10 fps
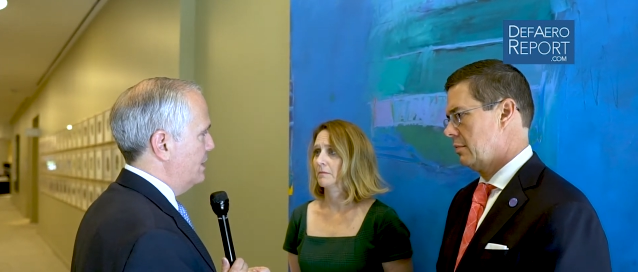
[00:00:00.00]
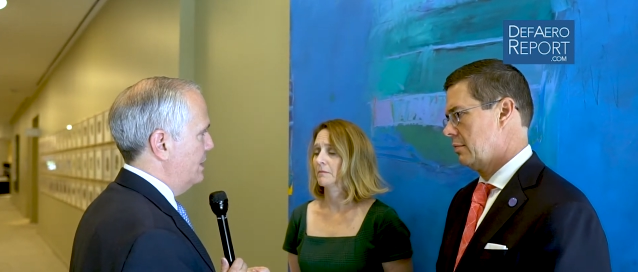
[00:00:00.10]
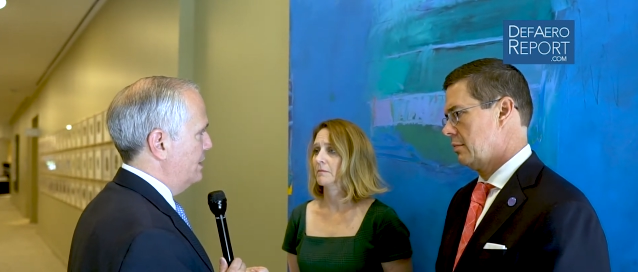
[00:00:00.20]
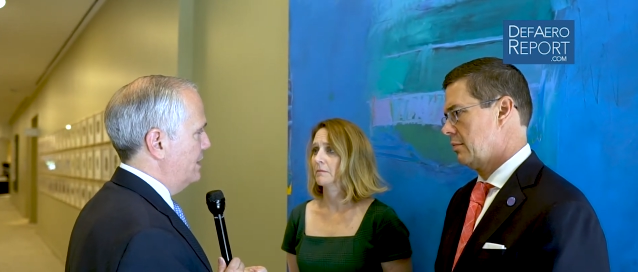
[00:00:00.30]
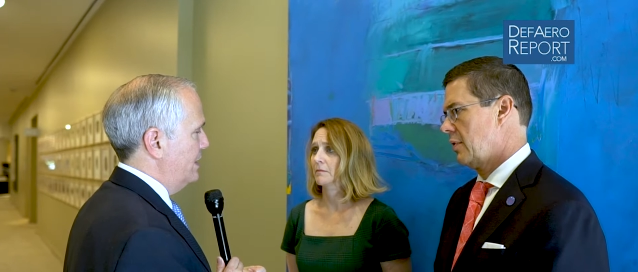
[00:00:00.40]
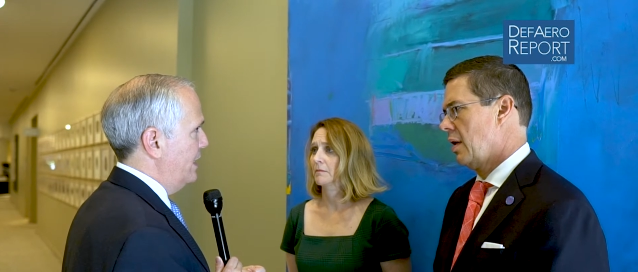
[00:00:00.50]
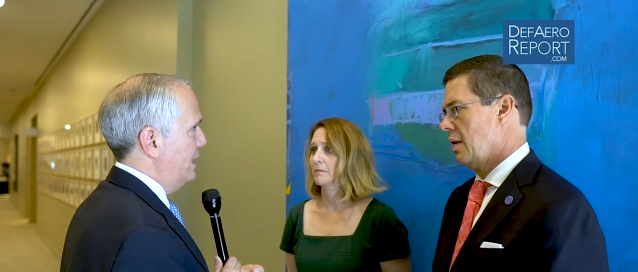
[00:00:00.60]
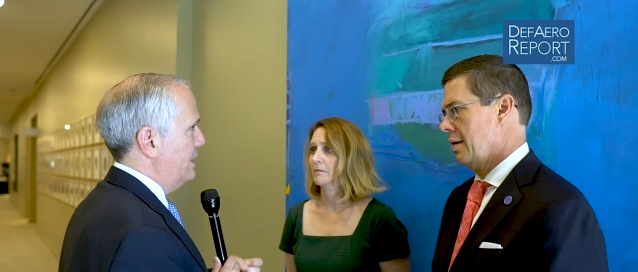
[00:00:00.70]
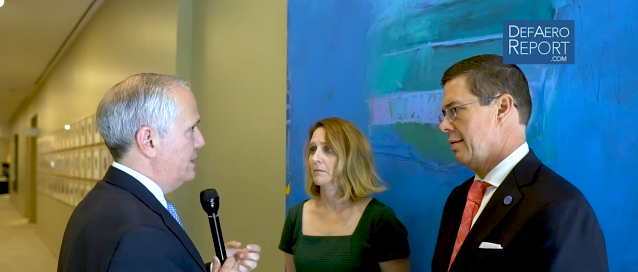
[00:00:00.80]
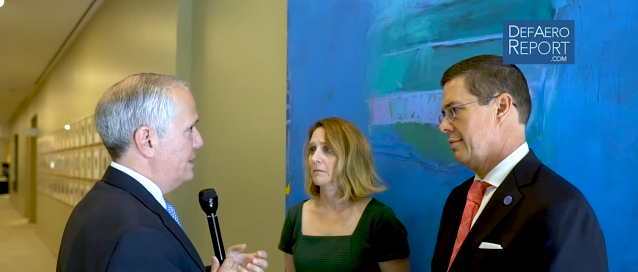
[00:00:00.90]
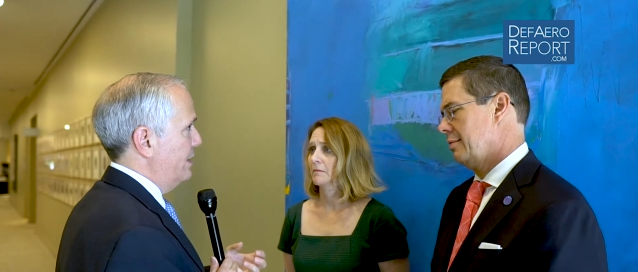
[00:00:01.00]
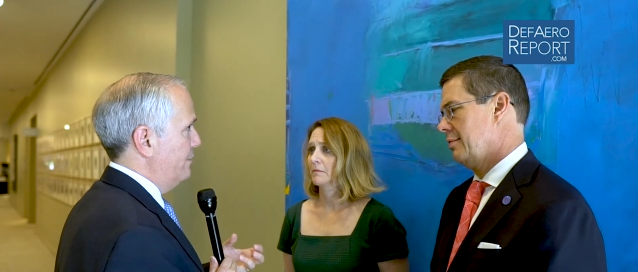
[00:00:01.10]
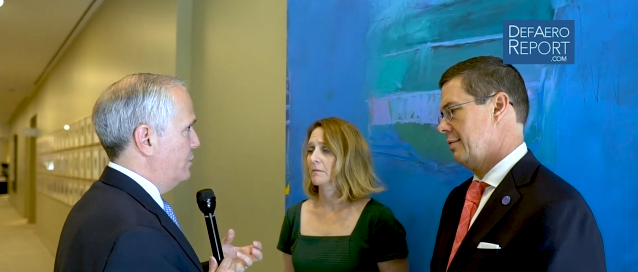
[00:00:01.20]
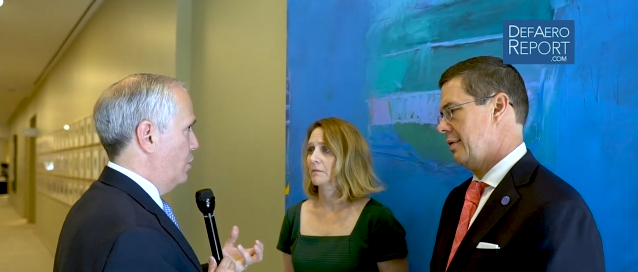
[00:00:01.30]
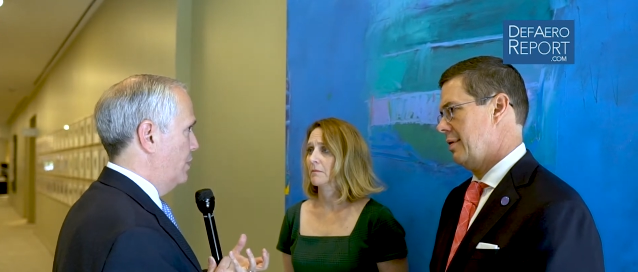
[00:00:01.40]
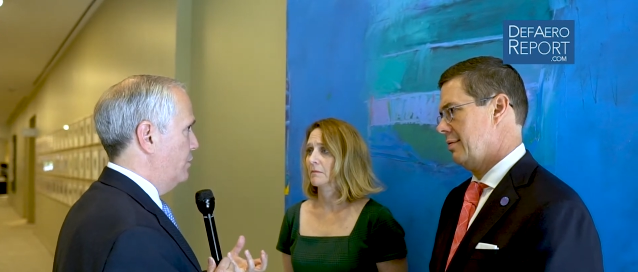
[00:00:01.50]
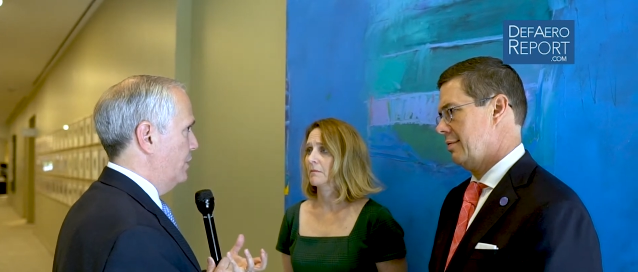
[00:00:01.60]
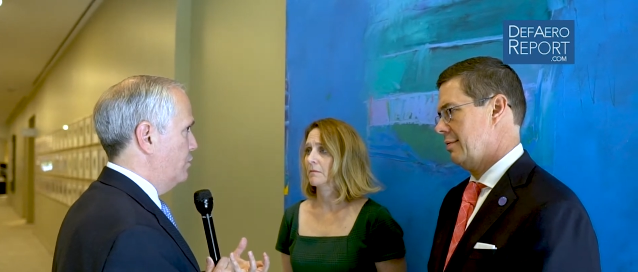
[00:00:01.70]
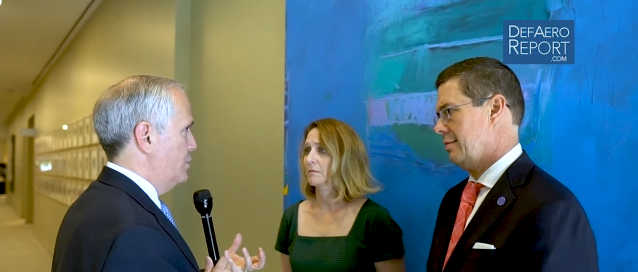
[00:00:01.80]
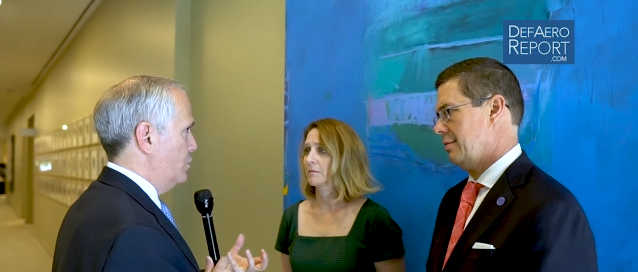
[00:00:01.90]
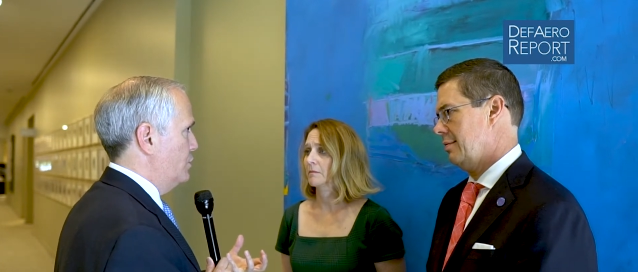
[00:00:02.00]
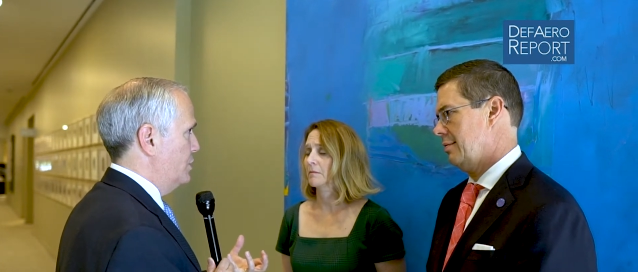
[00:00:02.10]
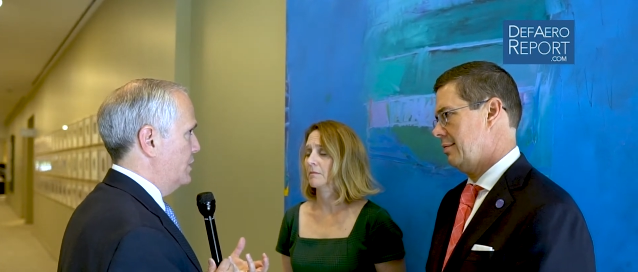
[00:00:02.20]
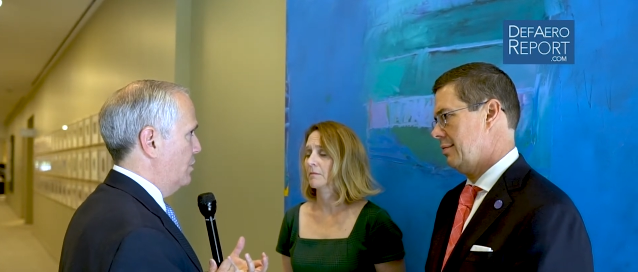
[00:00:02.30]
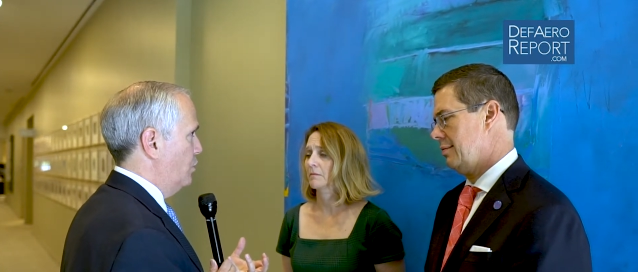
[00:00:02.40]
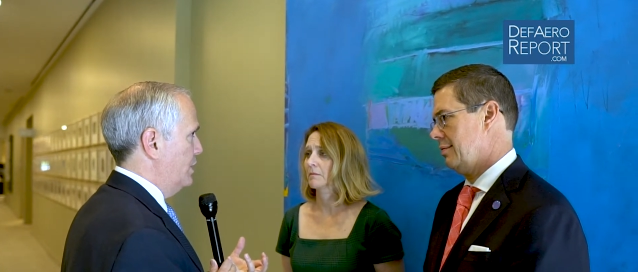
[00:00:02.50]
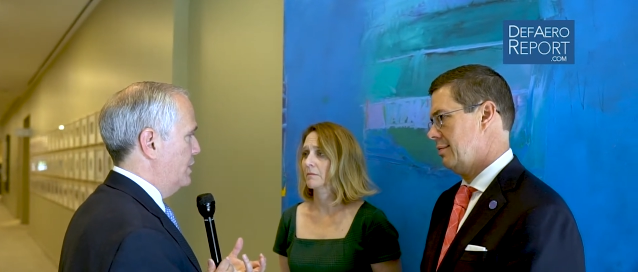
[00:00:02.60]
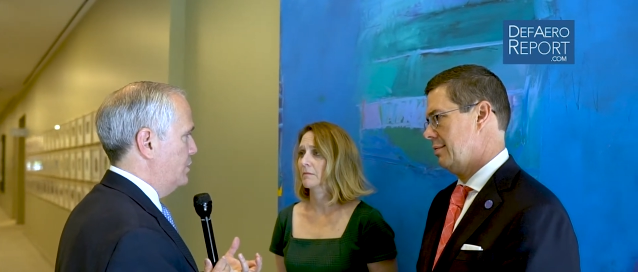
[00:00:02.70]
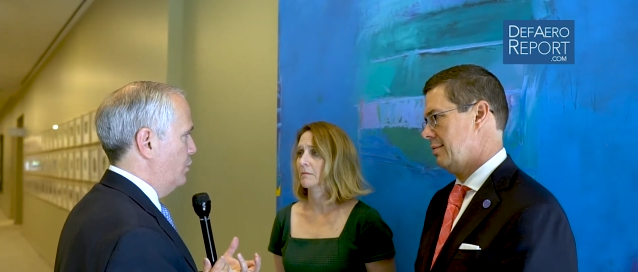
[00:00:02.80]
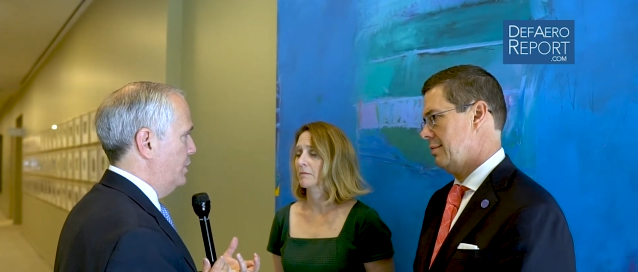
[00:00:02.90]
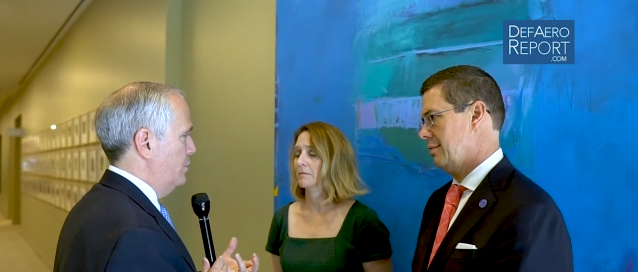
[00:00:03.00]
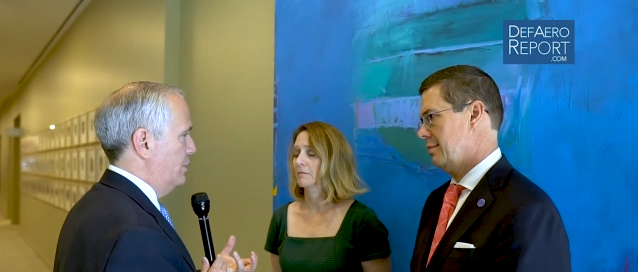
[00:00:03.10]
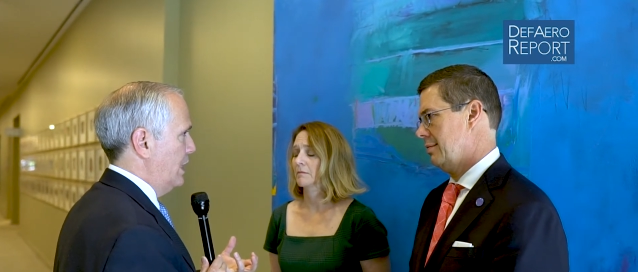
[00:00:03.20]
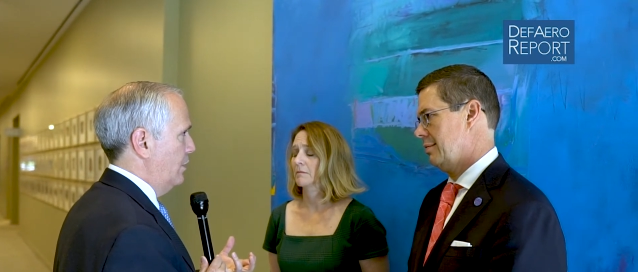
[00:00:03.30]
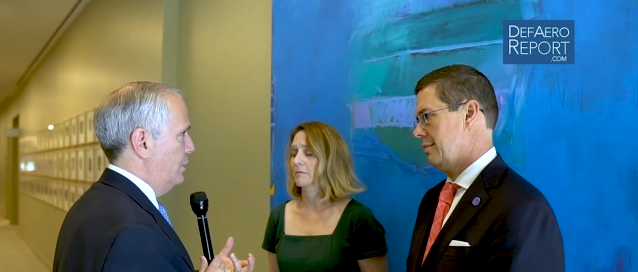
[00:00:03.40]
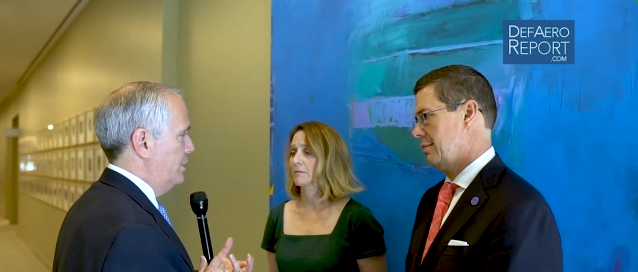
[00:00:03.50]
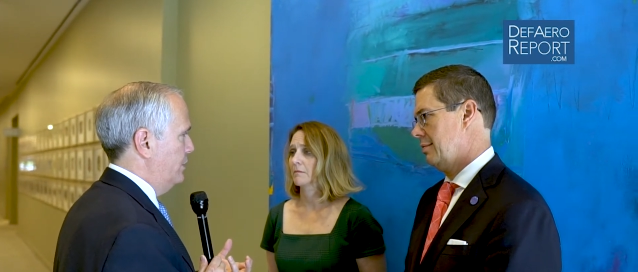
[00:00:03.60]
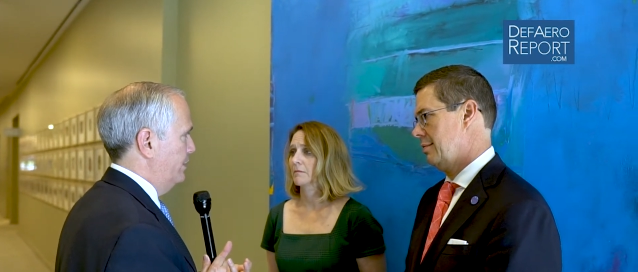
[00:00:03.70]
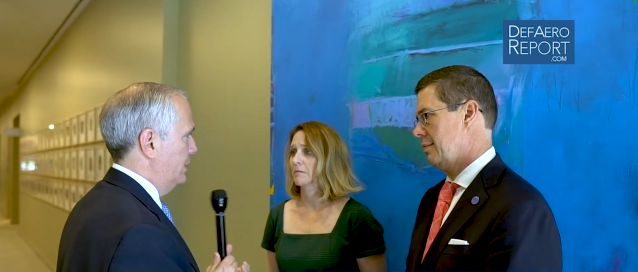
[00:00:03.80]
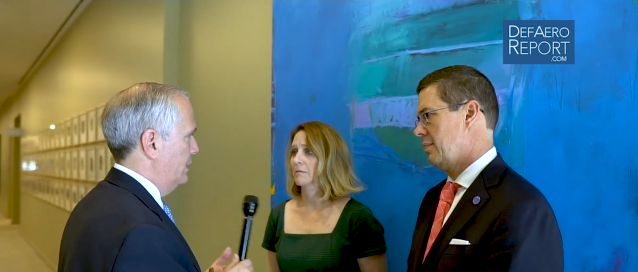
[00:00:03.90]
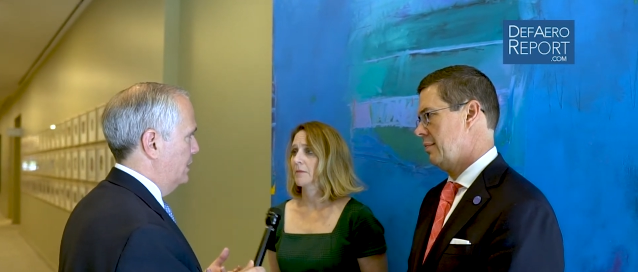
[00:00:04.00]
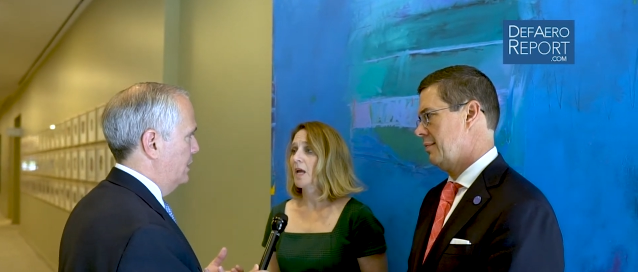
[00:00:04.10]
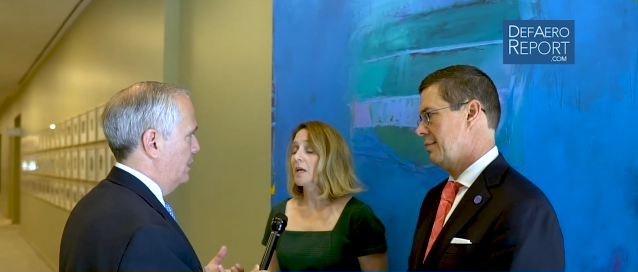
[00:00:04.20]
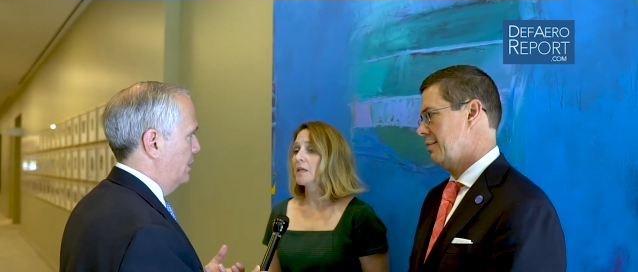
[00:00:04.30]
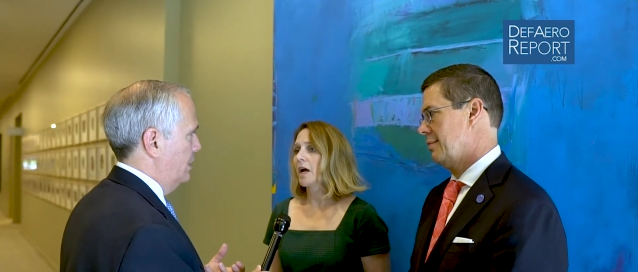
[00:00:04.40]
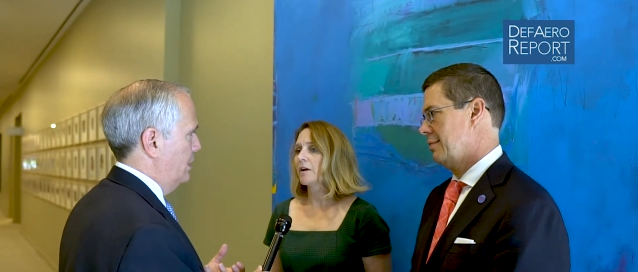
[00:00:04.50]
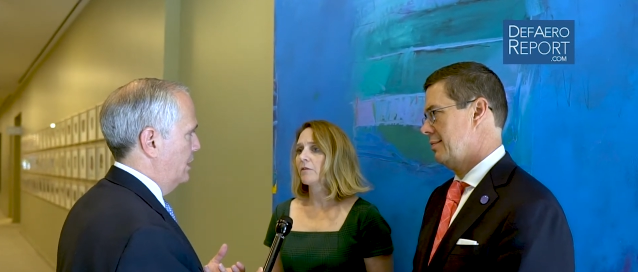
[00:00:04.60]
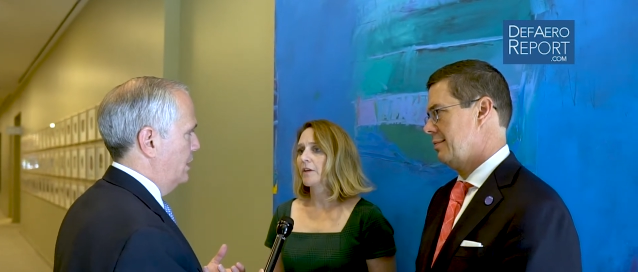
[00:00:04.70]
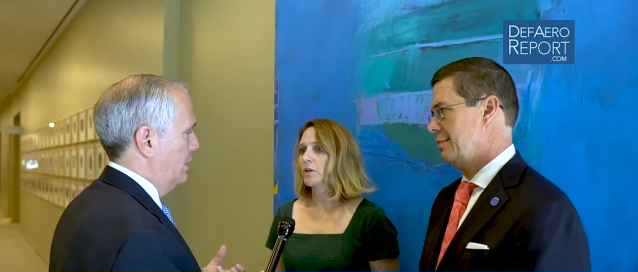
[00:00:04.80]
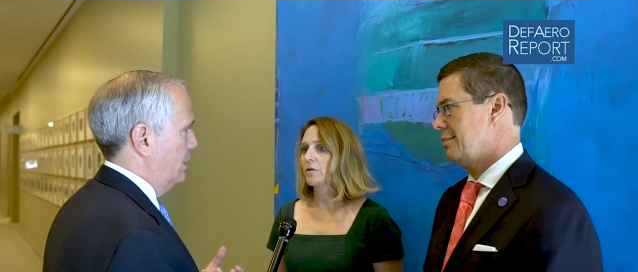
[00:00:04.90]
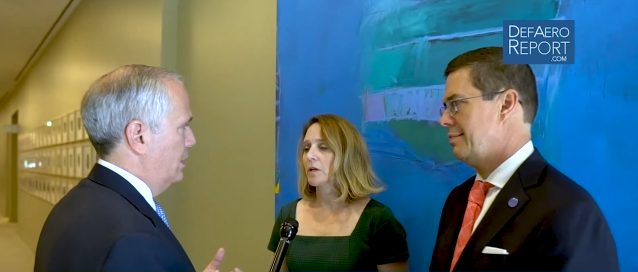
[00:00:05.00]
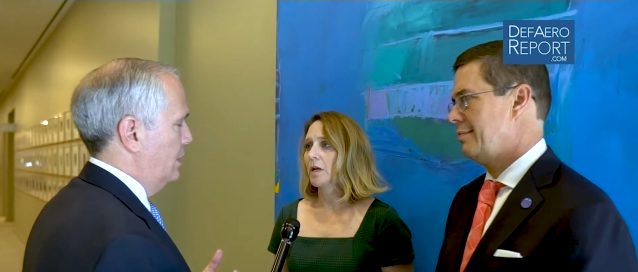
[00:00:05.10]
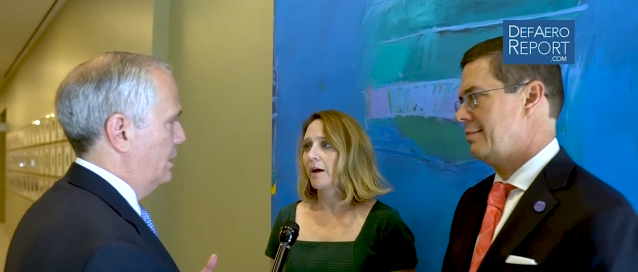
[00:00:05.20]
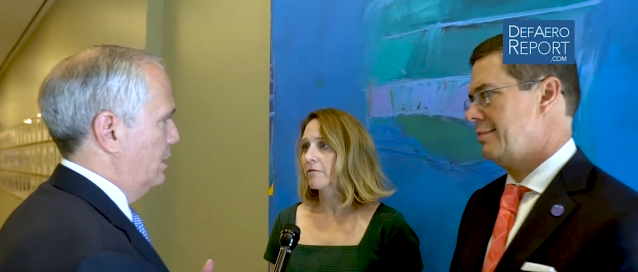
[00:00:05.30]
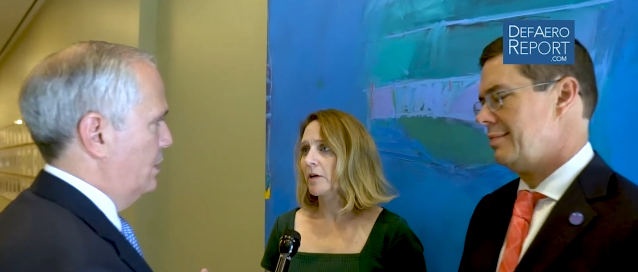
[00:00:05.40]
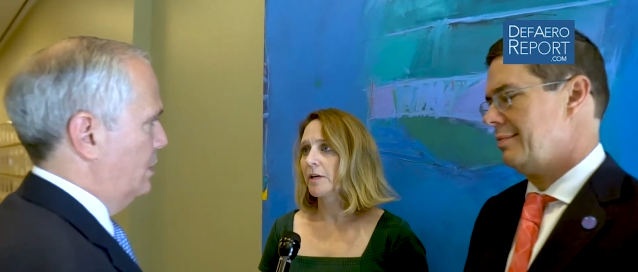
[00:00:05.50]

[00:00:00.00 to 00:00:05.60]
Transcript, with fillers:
Speaker 1: the end of the day, instead of squandering resources on what it is we do and how we do them.
Speaker 2: I don't think you can ever